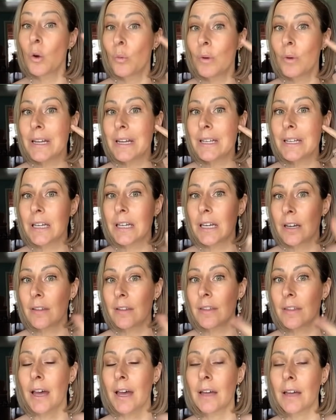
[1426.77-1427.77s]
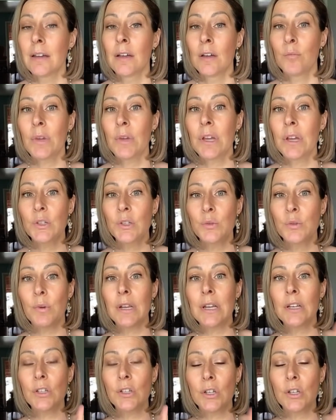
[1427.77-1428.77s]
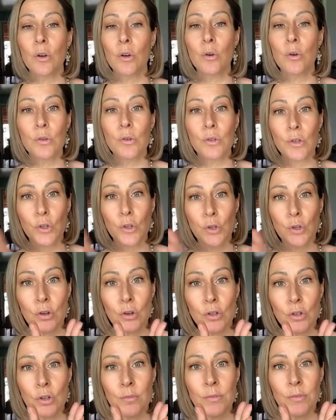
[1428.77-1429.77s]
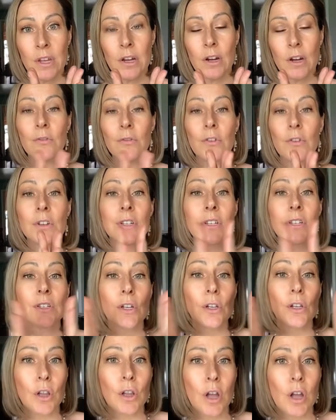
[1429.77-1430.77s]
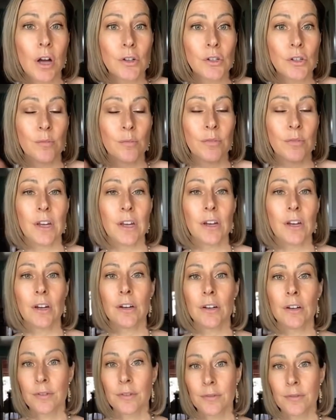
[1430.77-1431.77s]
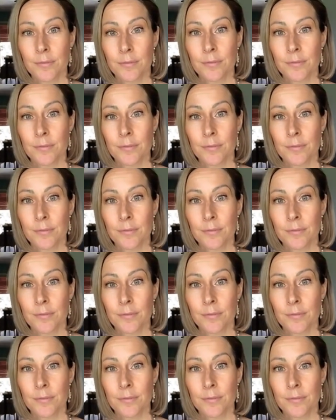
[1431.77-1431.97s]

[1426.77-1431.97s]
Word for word: We need to hear that because we need to know who's a short term thinker versus a long term thinker.